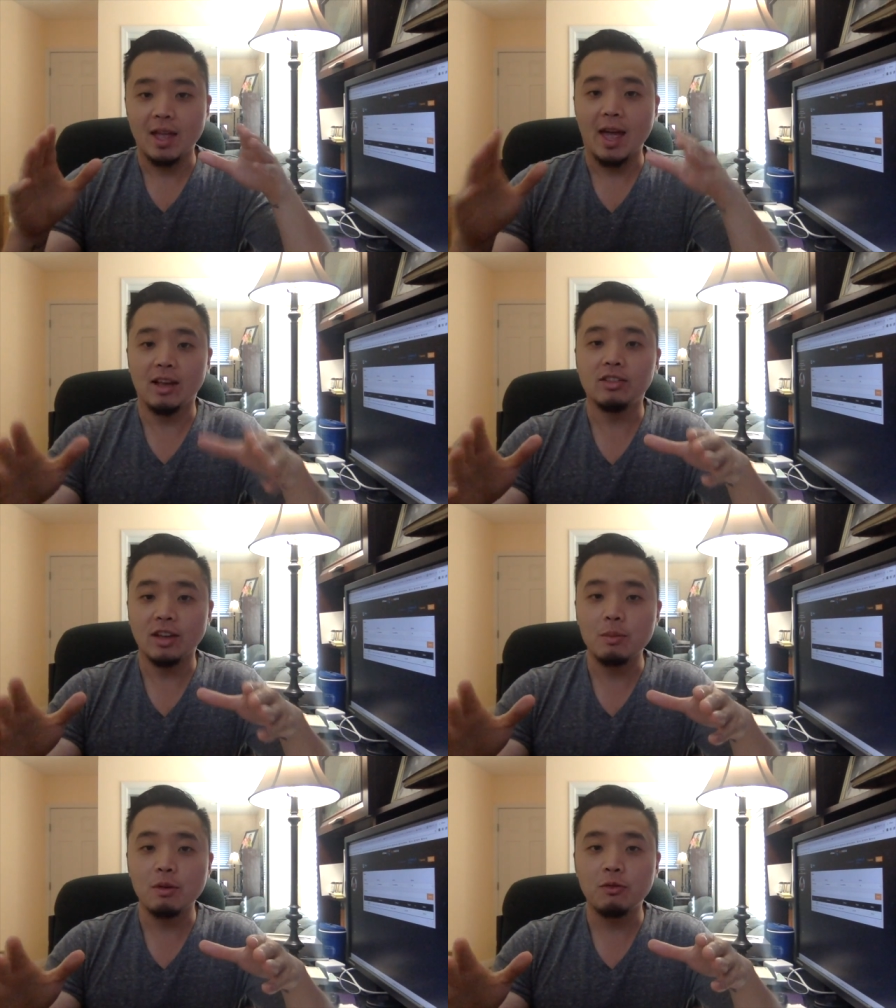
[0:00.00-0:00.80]

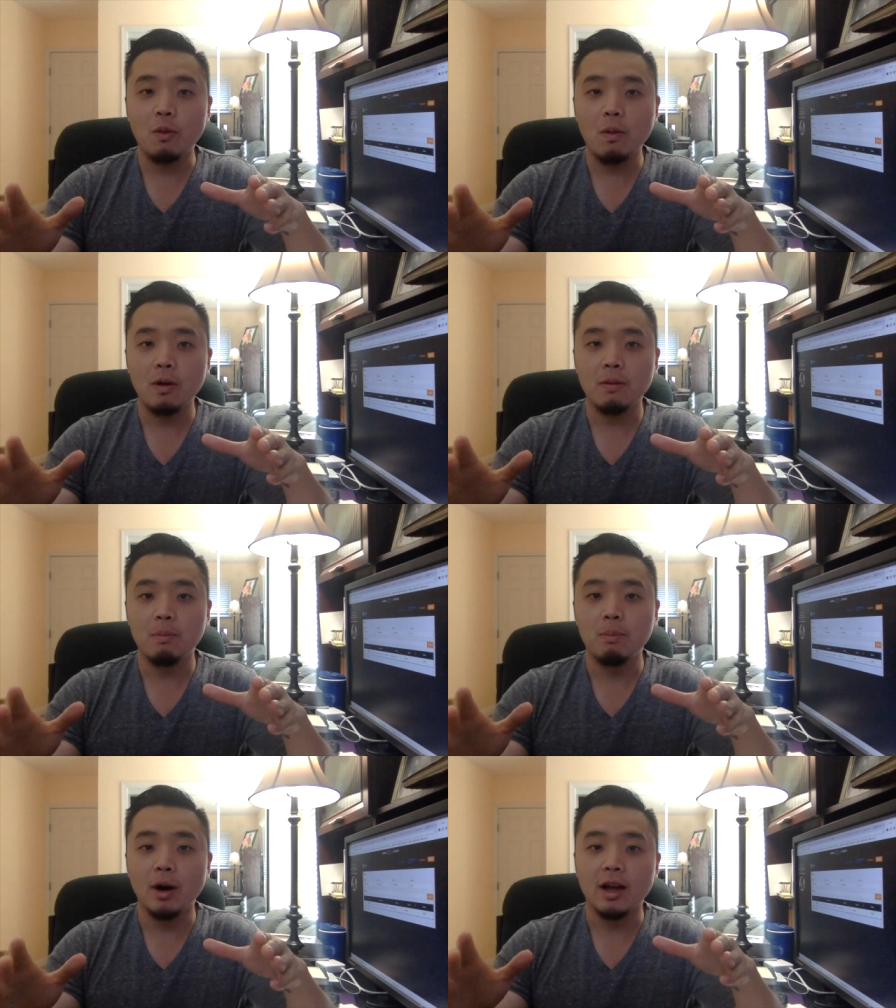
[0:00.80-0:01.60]
essay before,
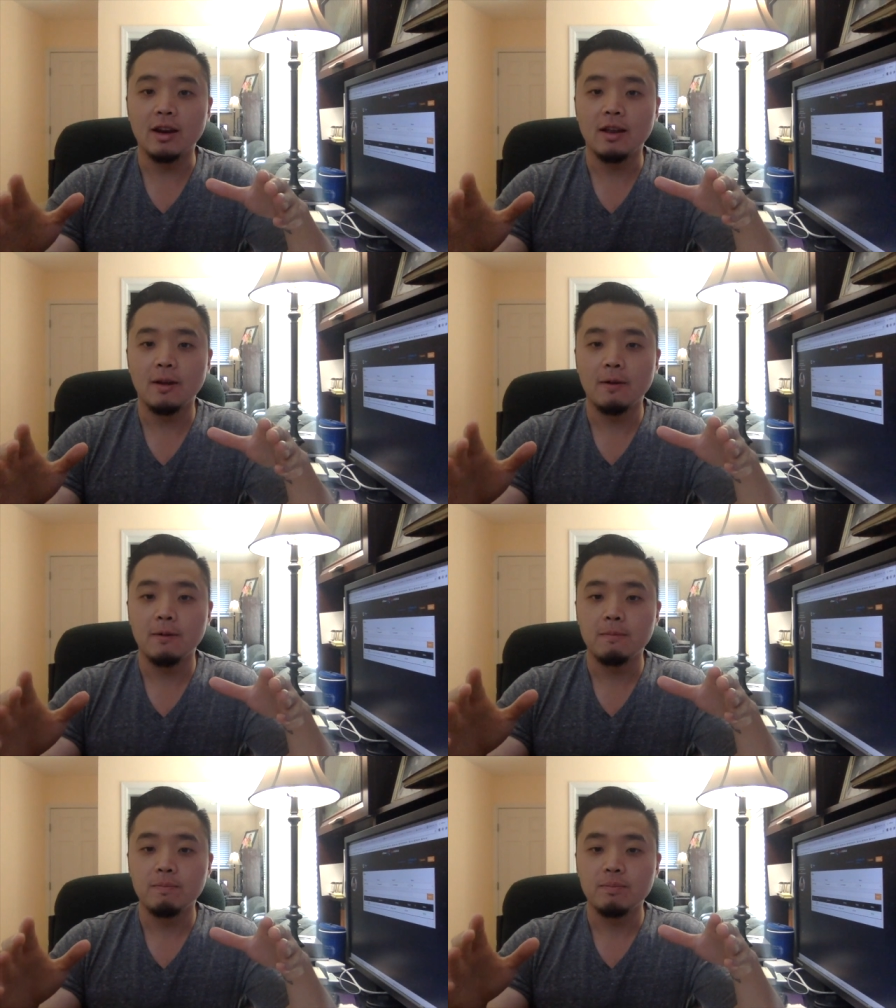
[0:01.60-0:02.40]
but
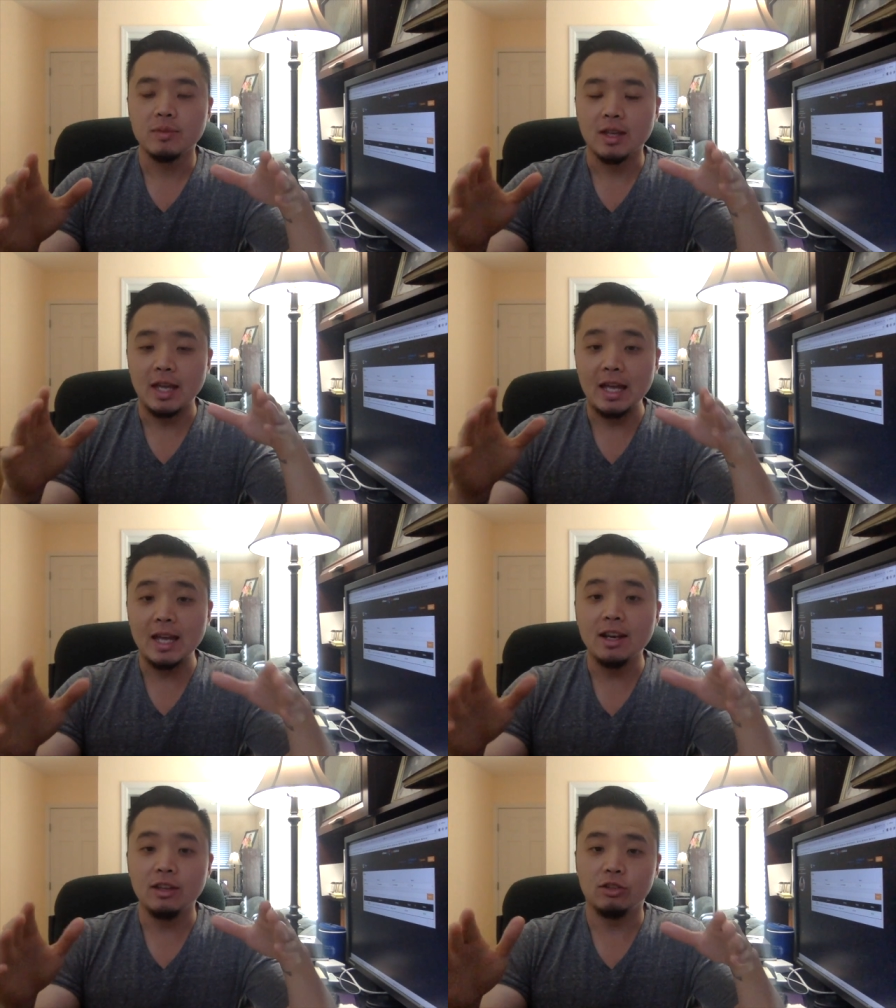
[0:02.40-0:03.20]

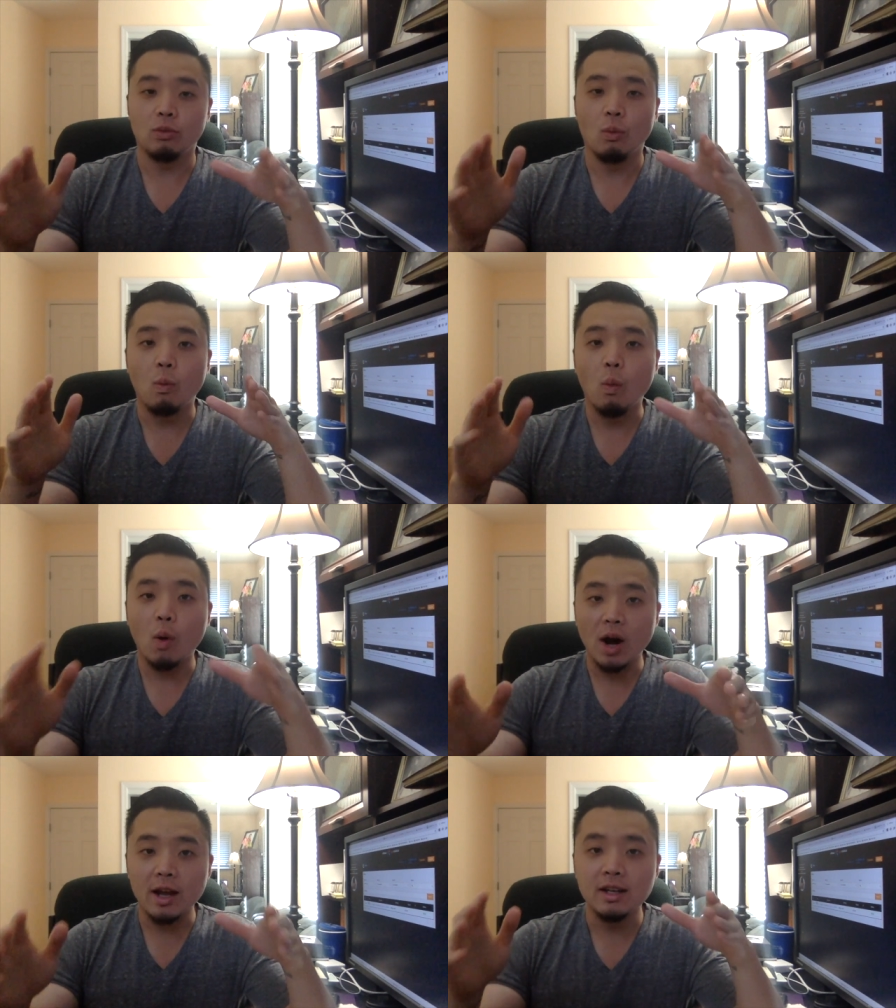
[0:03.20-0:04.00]
it is
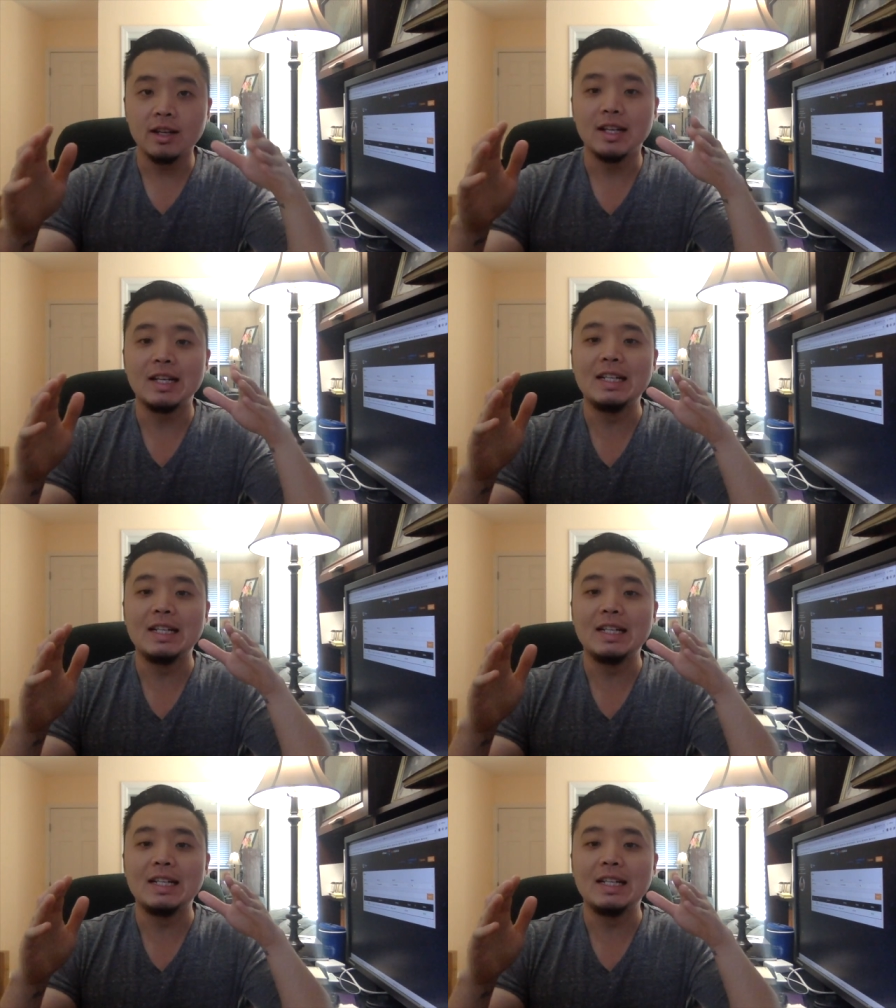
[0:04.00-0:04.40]
one